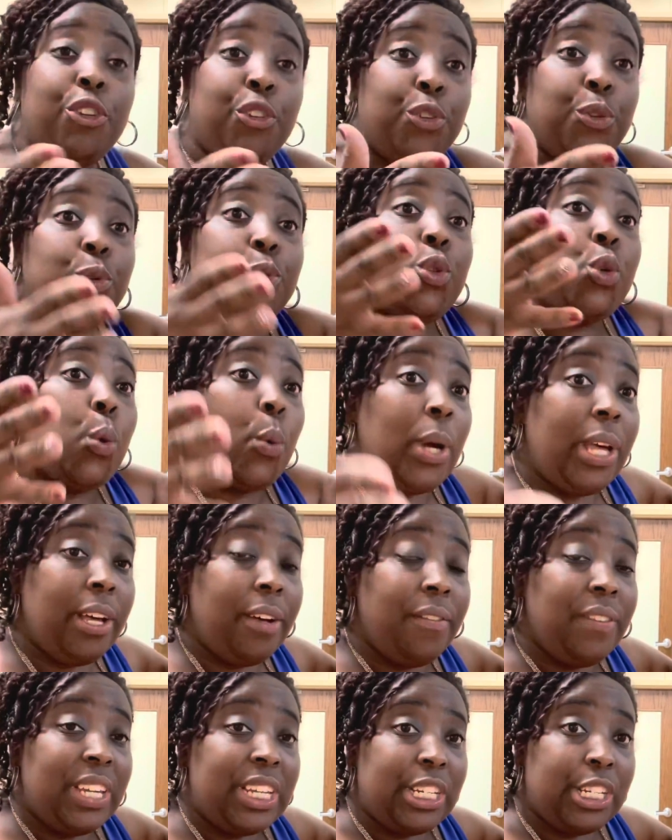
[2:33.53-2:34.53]
do
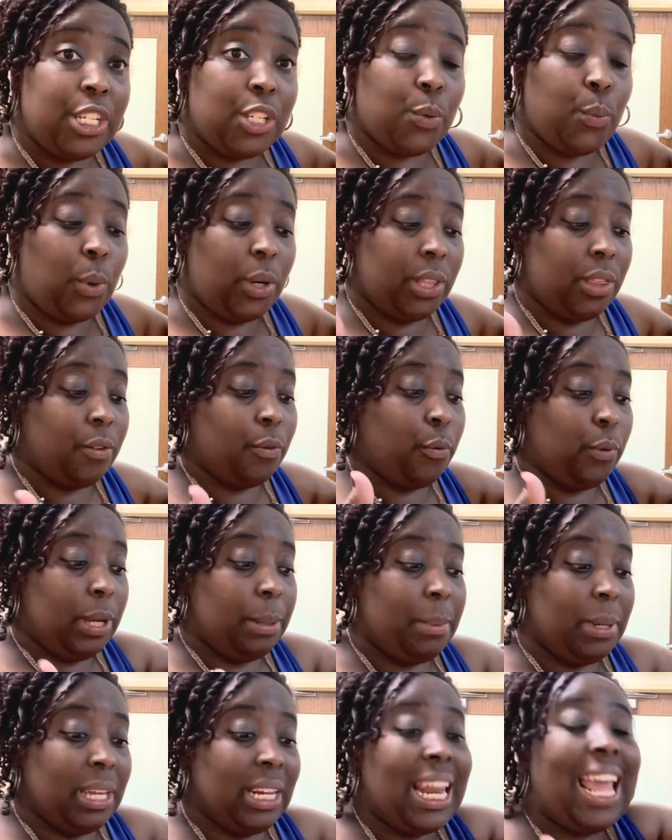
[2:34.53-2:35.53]
12 inches worth of
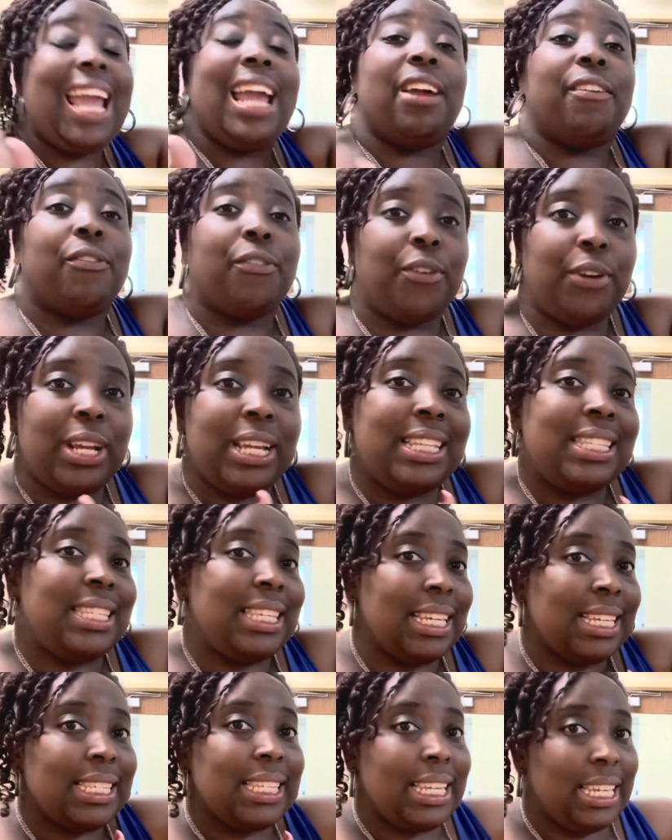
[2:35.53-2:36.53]
ribbon every
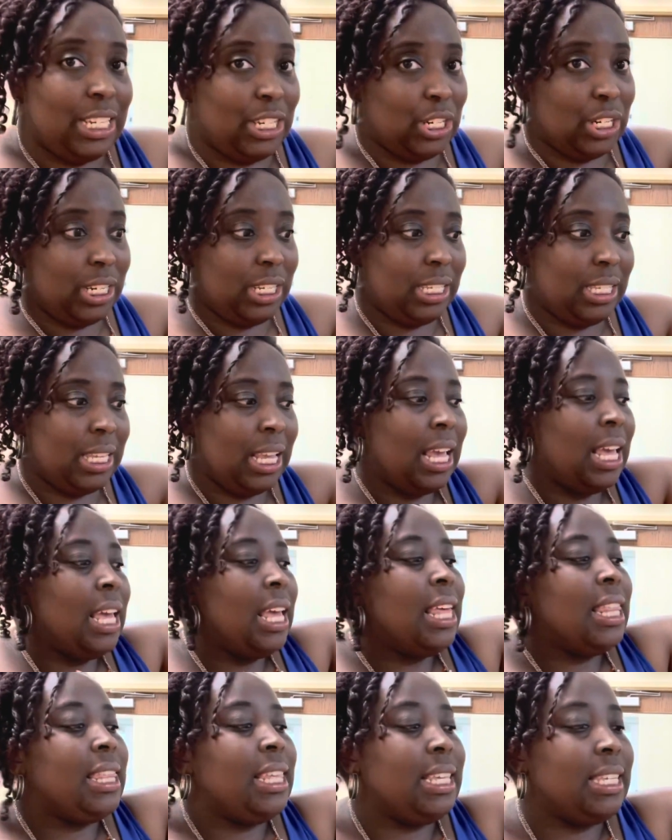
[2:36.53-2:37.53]
6 inches.
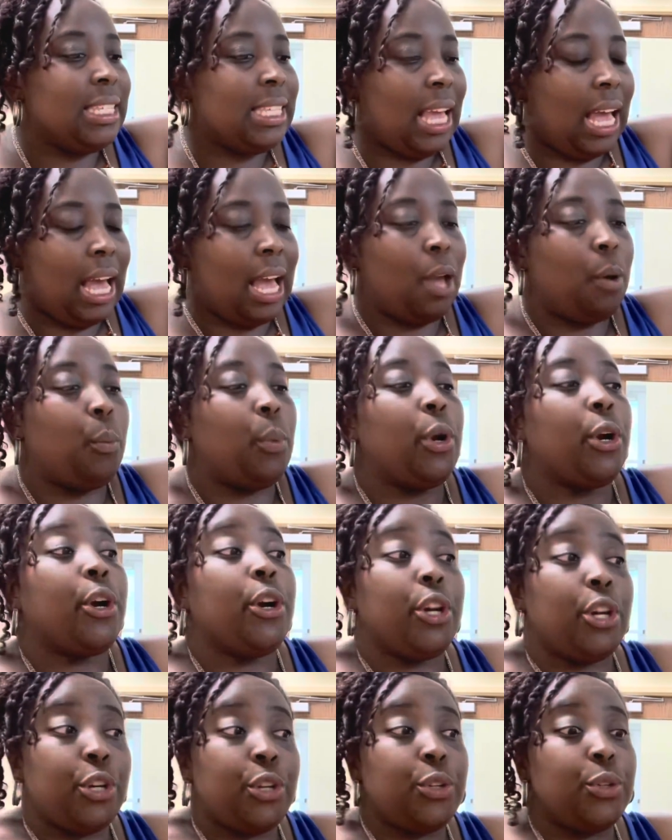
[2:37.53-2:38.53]
This time we're
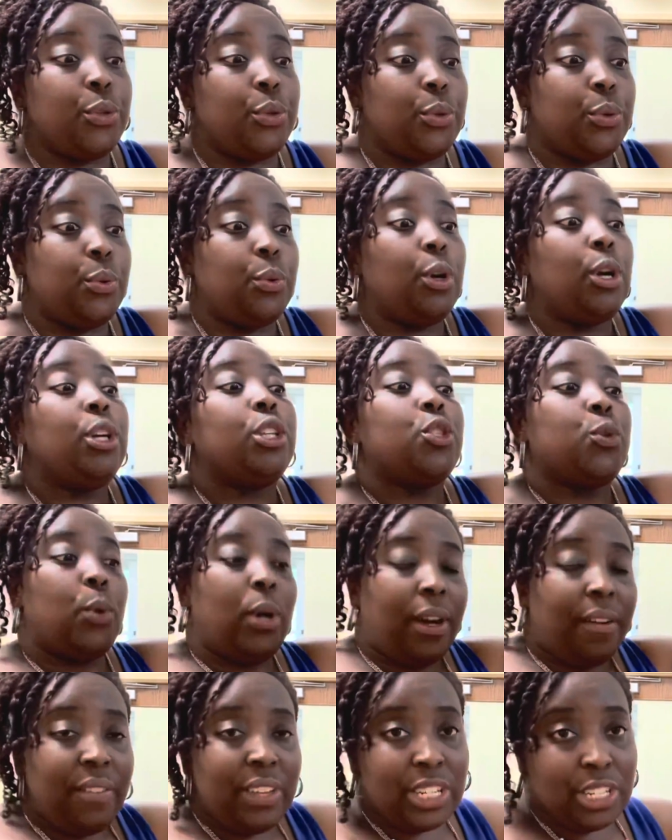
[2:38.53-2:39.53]
gonna do
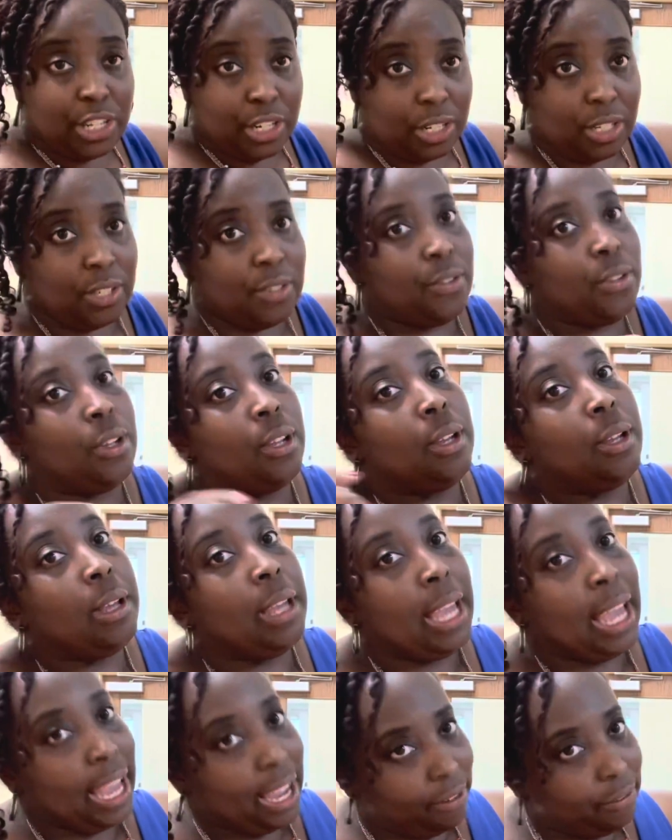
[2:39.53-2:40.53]
12 inches
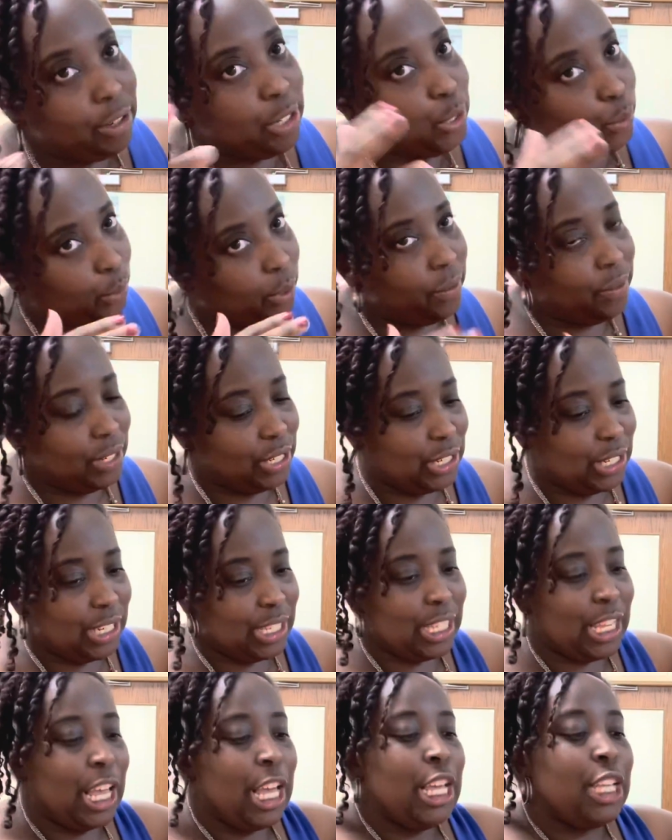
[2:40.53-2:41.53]
every 12
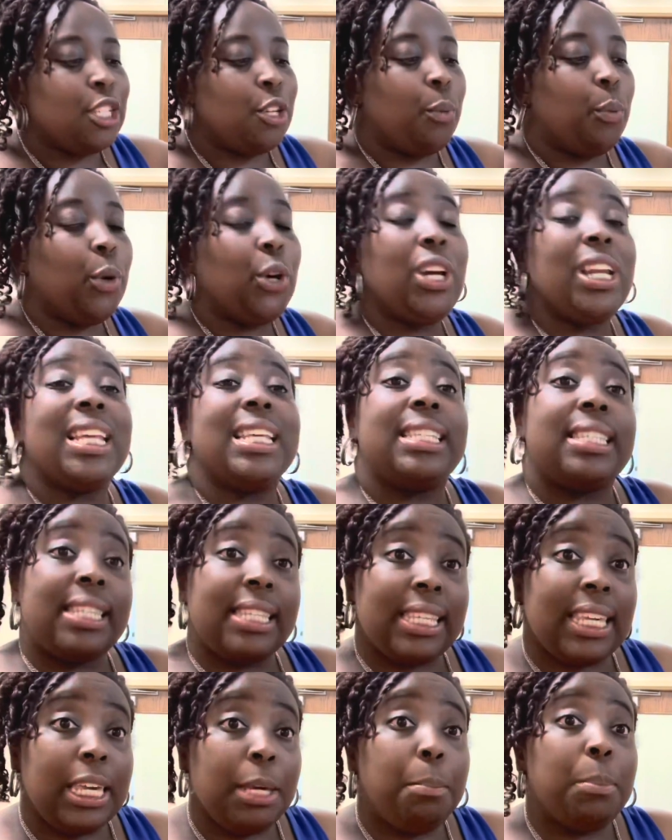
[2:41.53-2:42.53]
inches. So we're gonna
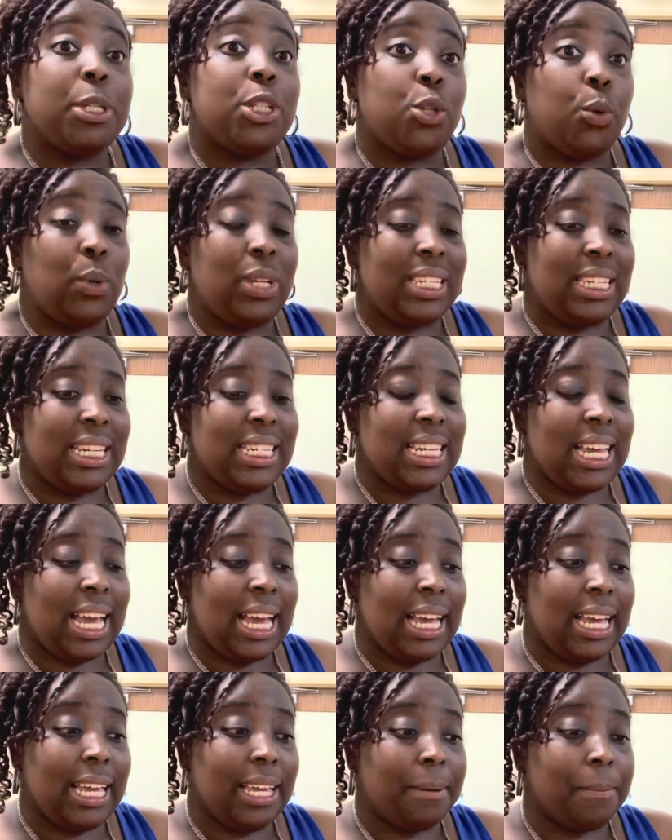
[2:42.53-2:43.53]
skip a twisty
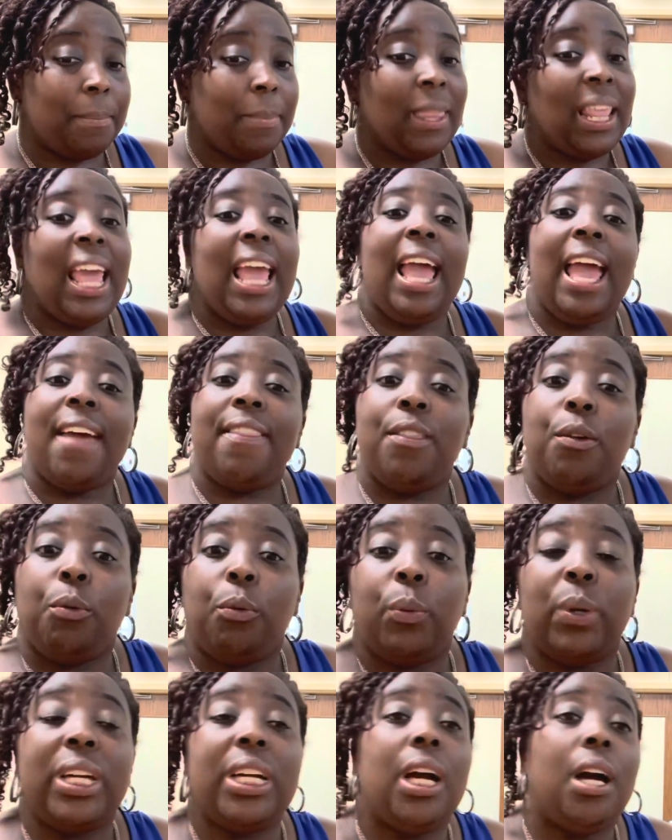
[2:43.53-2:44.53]
tie, and then when
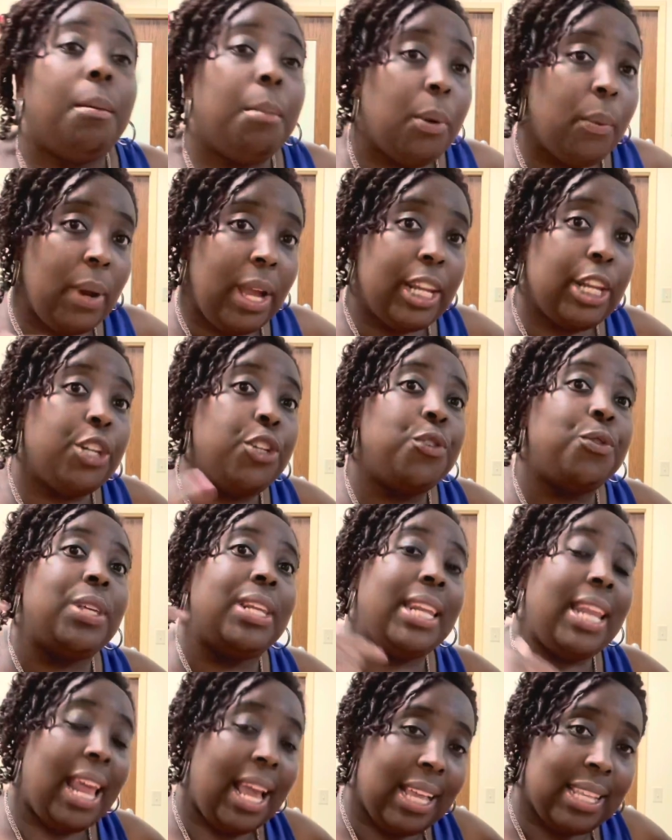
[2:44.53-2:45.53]
we come around and do the
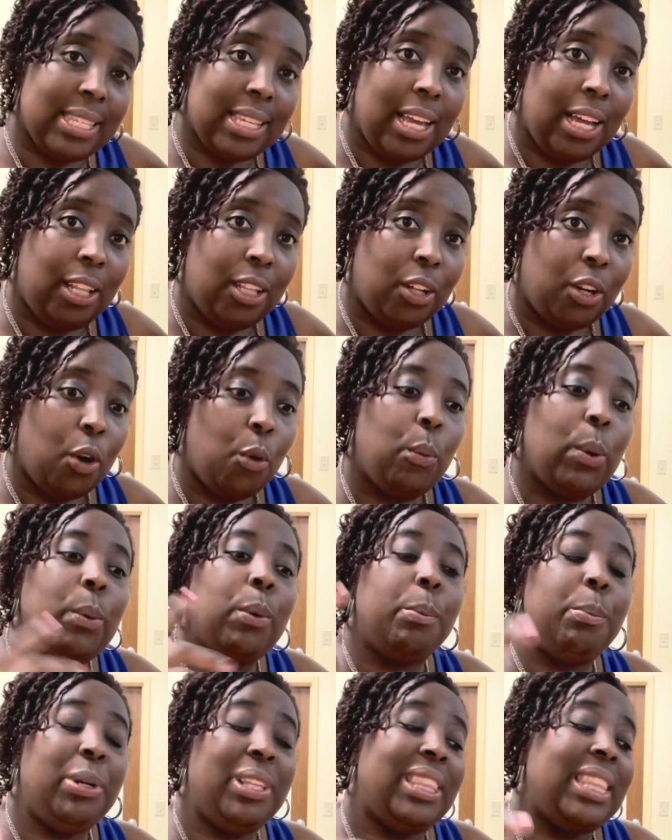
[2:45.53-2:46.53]
next color, we will
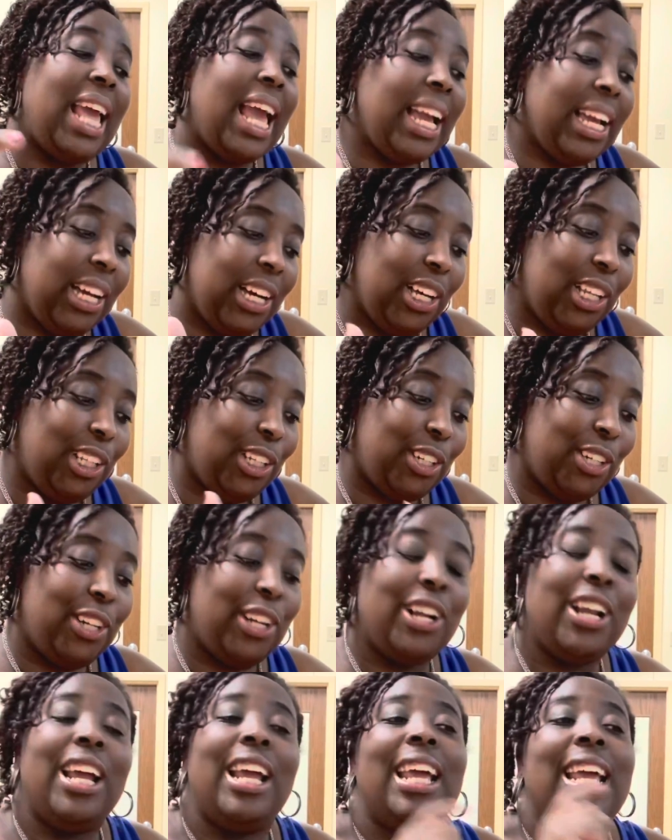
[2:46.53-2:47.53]
put that color
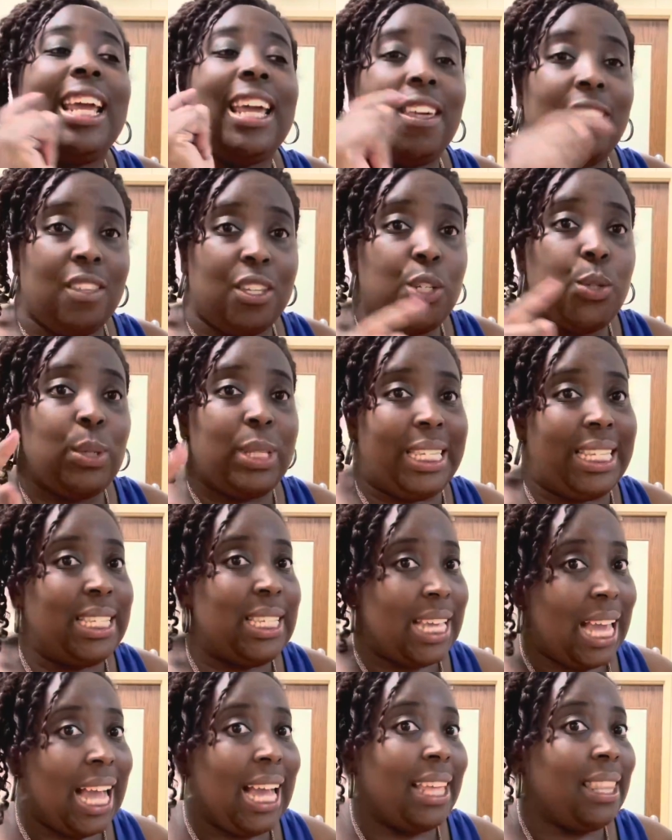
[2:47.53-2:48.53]
in the twisty
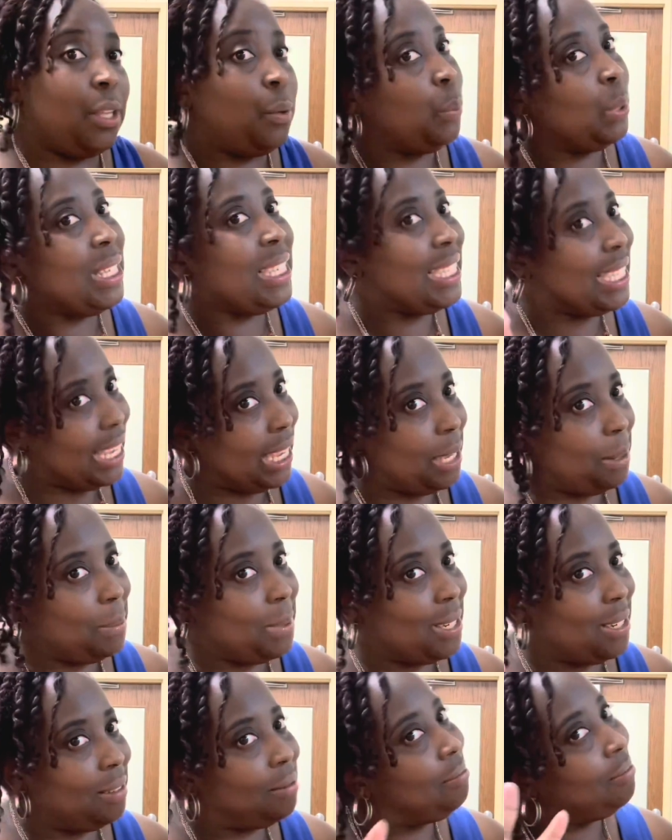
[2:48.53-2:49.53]
tie that we
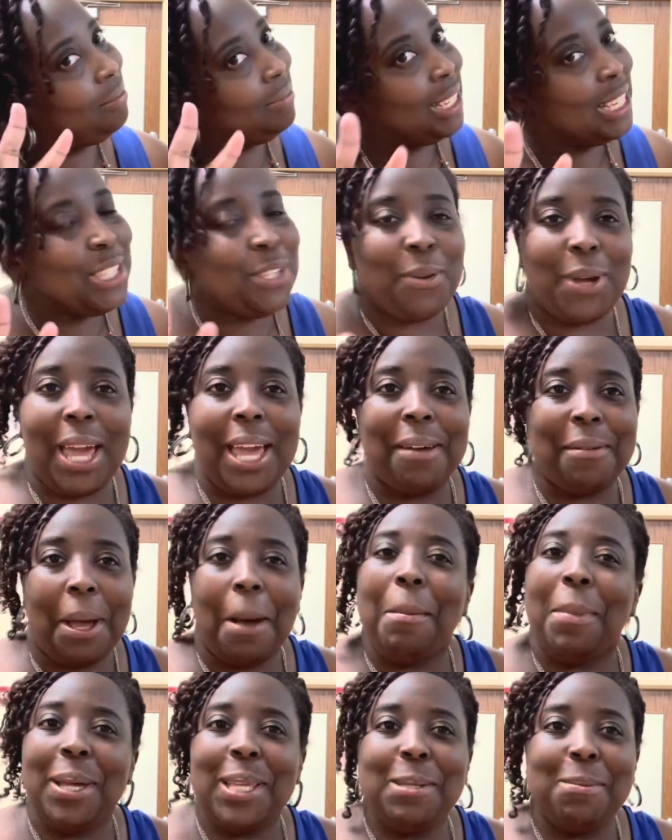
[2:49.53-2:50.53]
skipped. It's okay, I'm
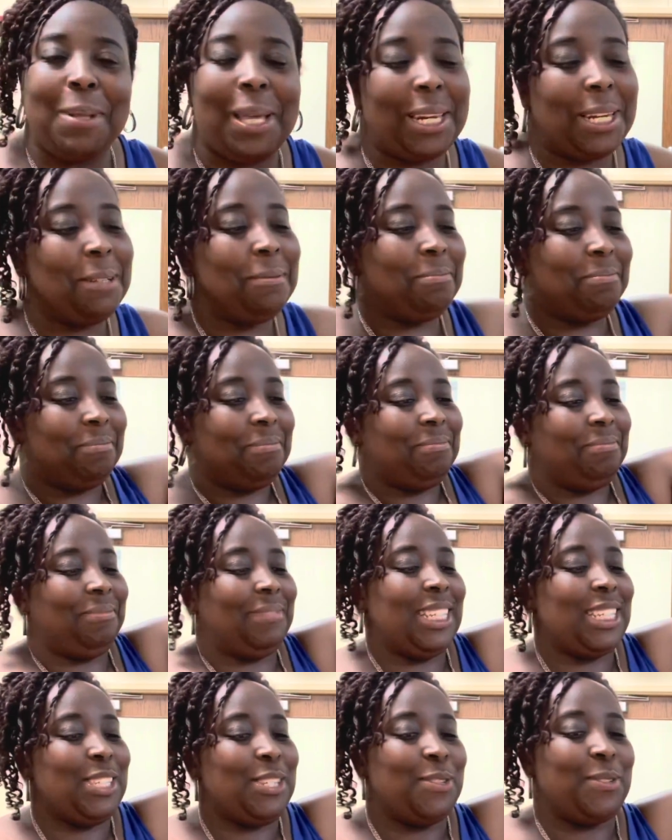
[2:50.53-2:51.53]
gonna explain it.
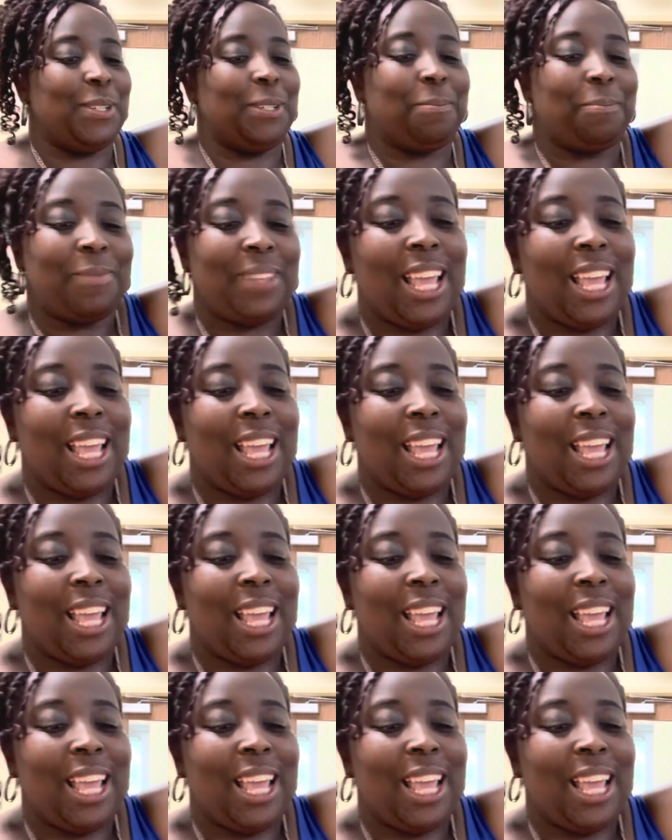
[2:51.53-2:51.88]
Let's do it.